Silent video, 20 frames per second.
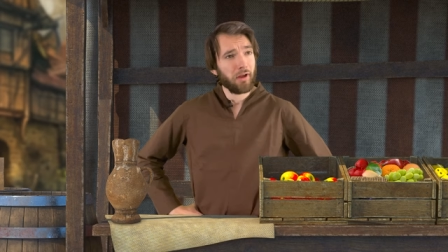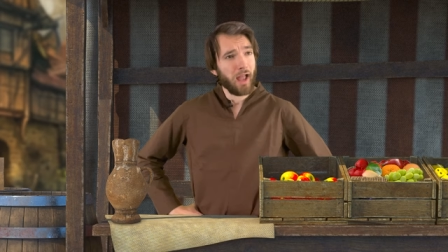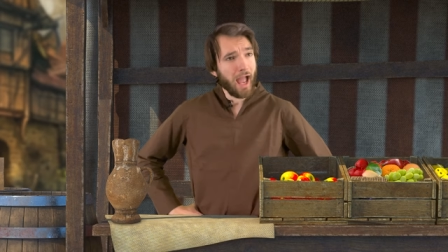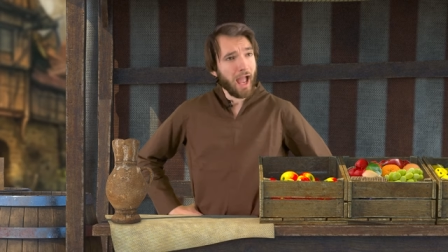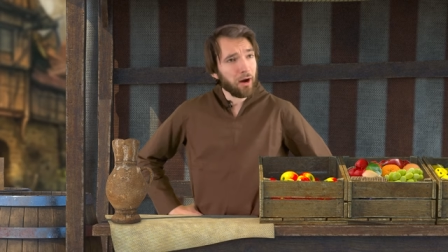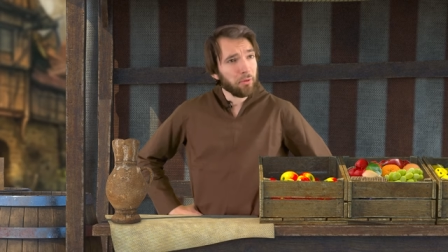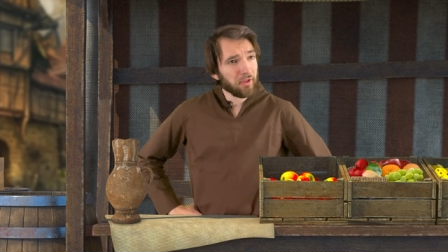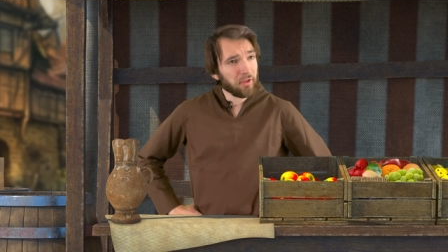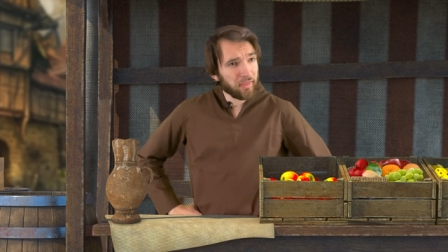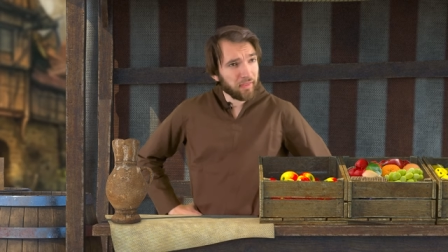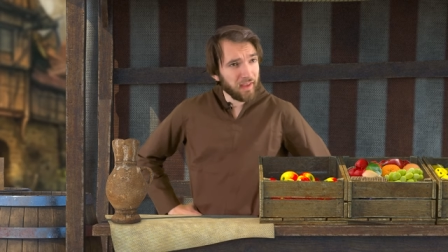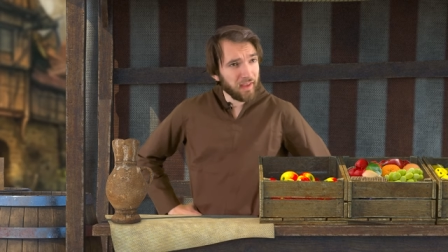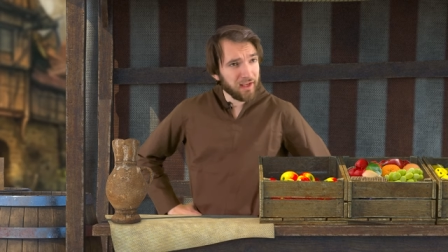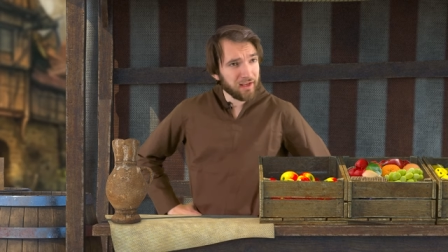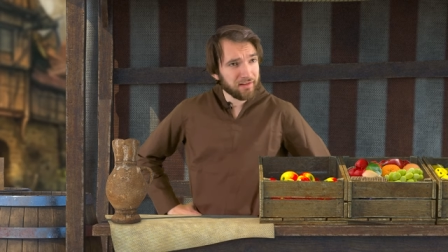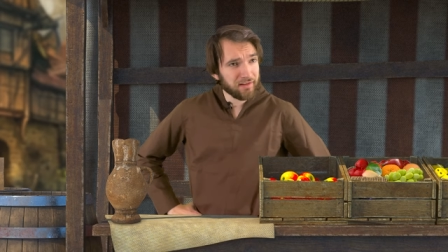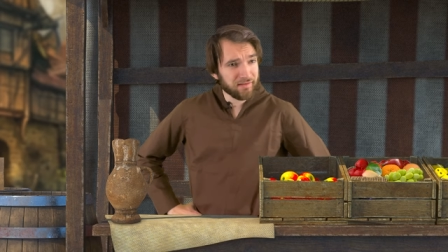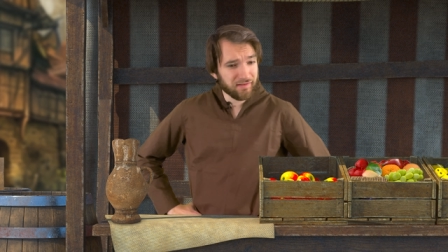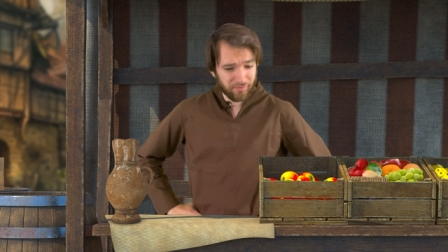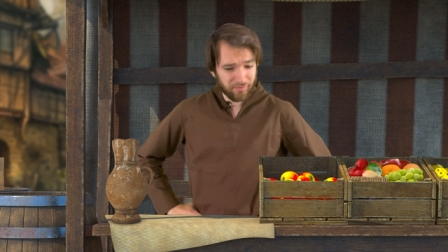How are
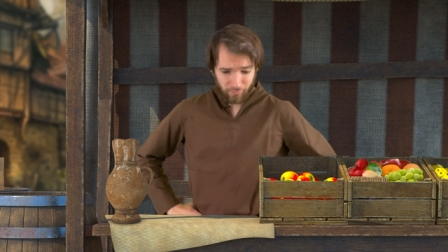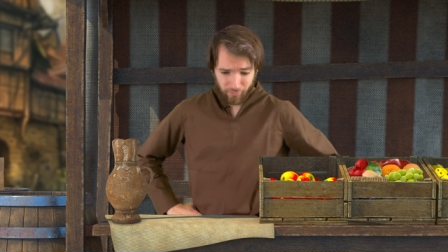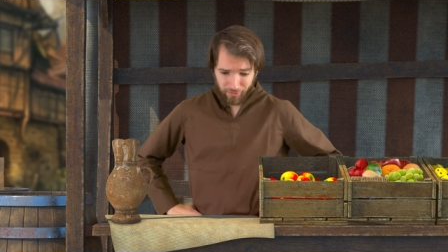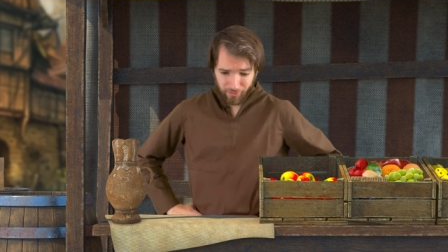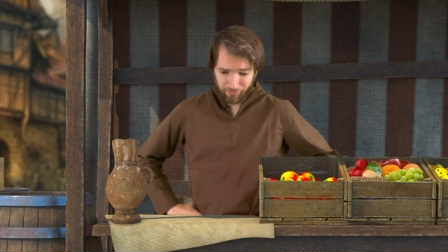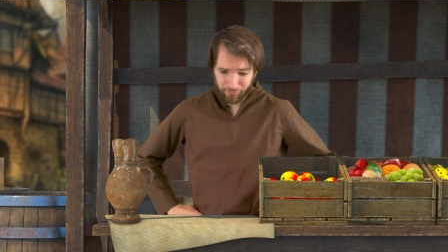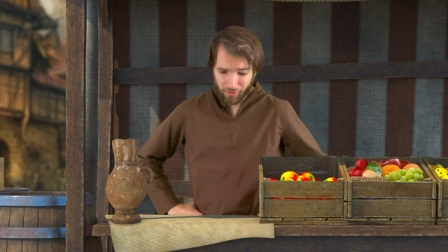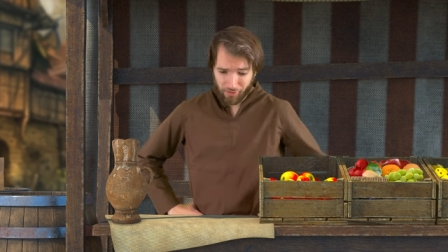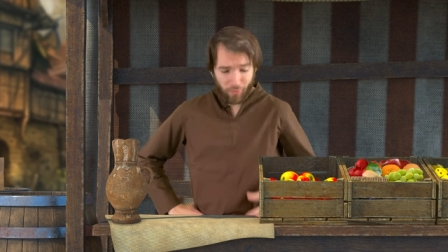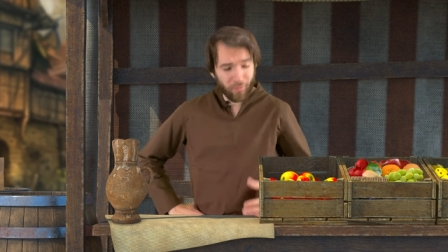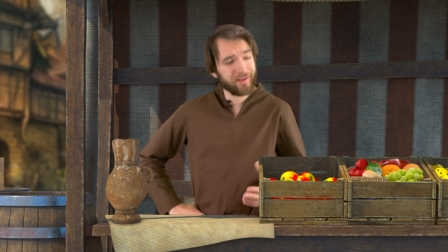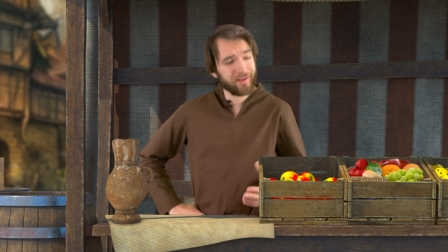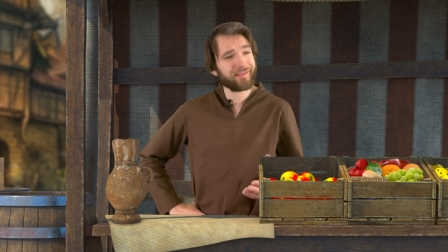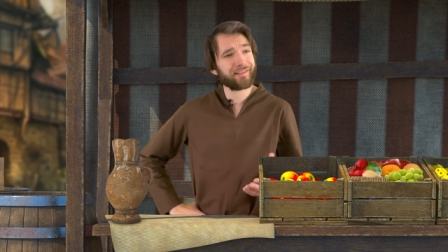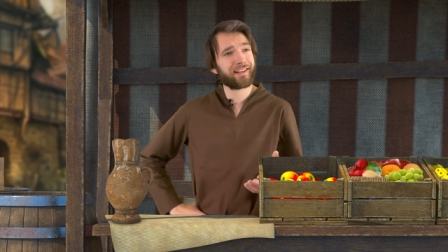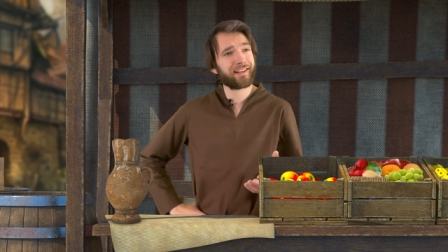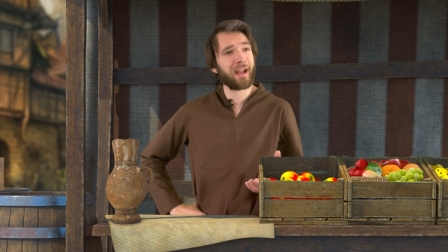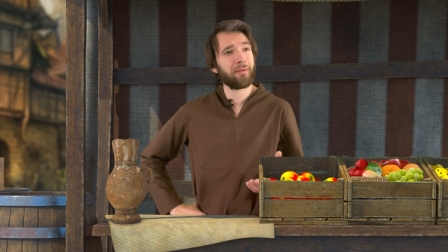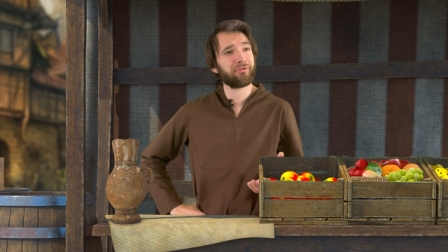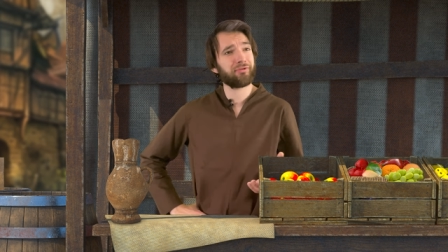things? Well, a
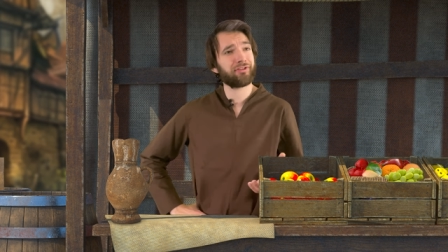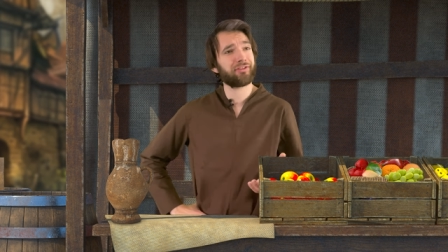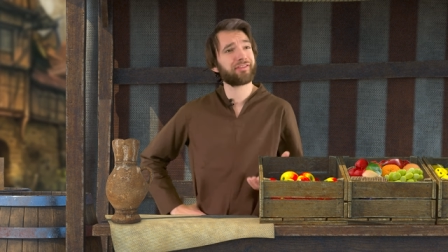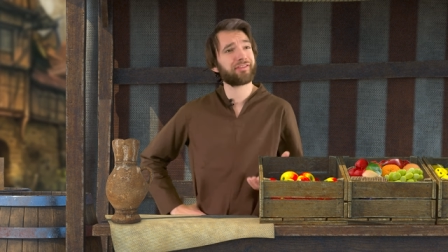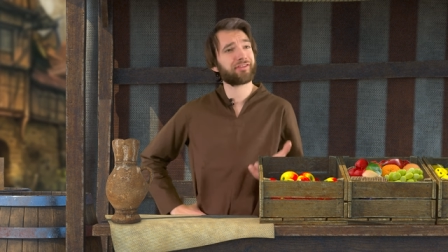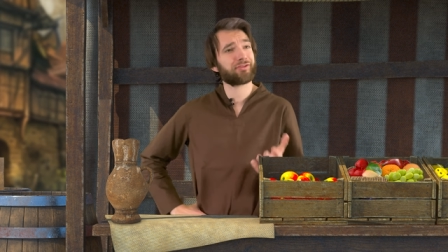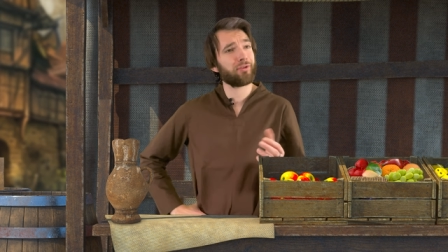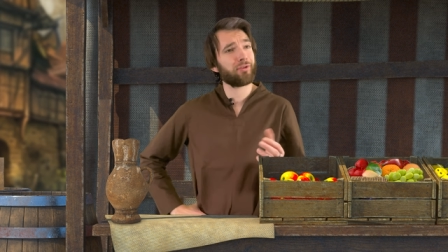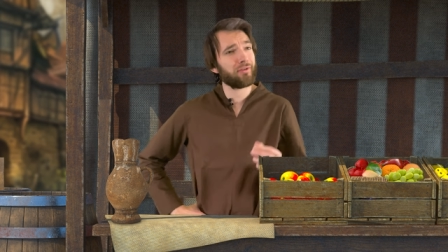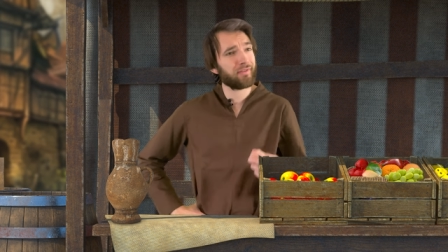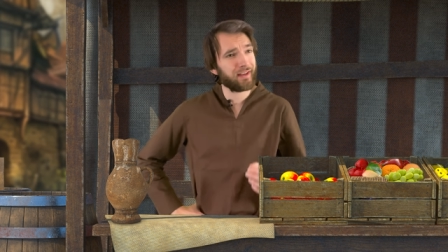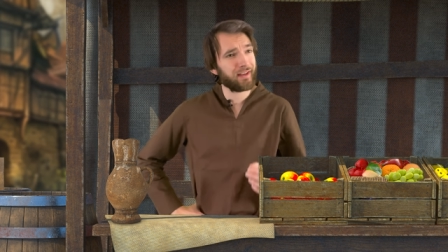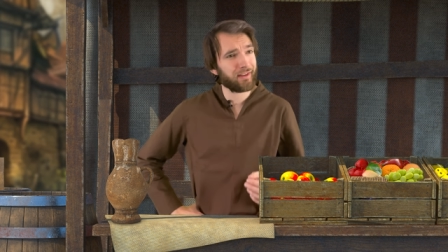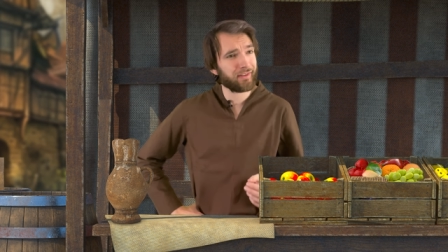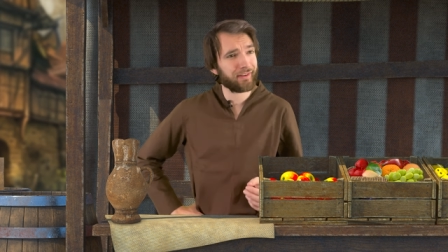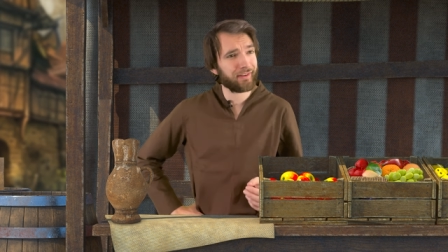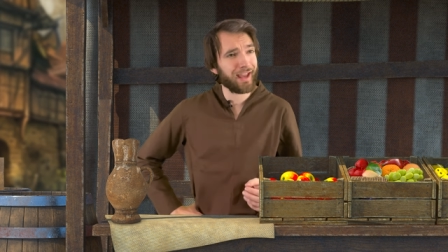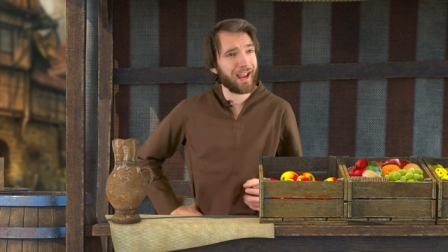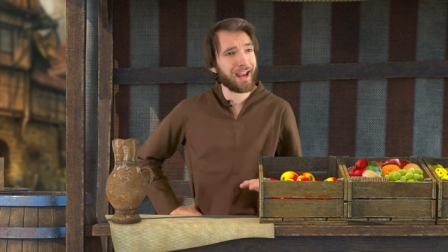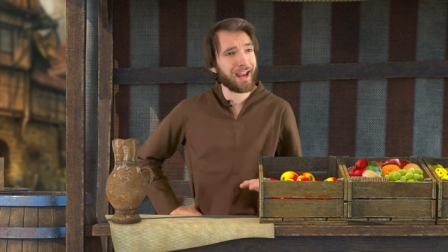wizard came into the store the
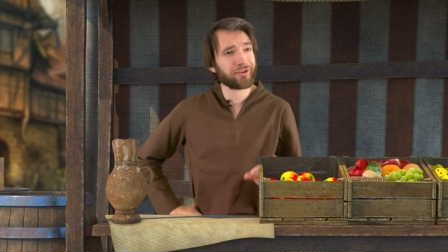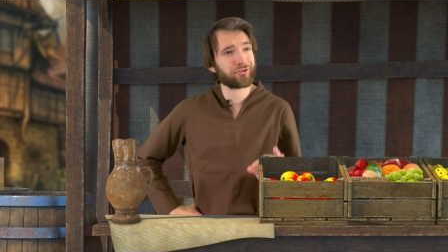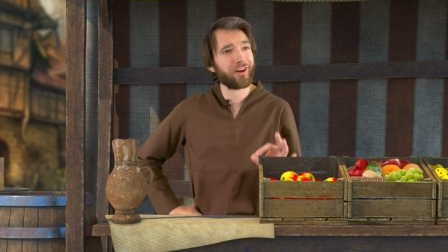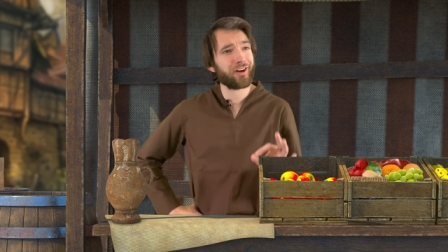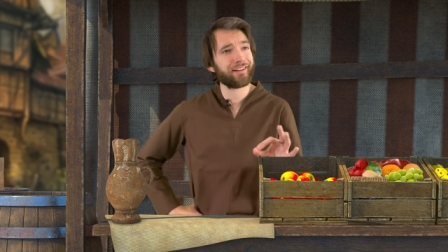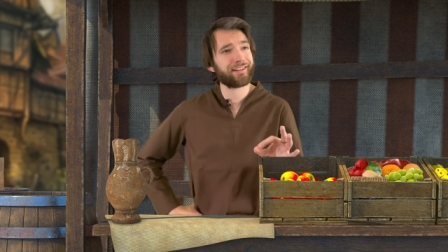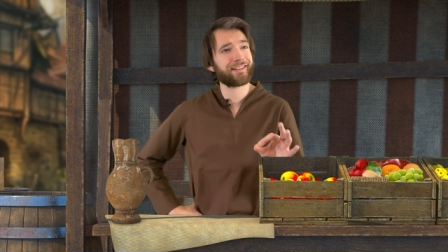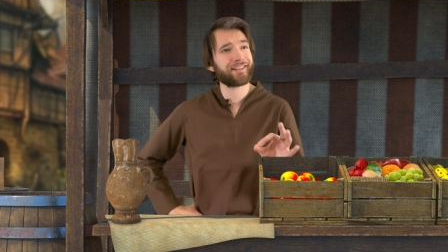other day and tried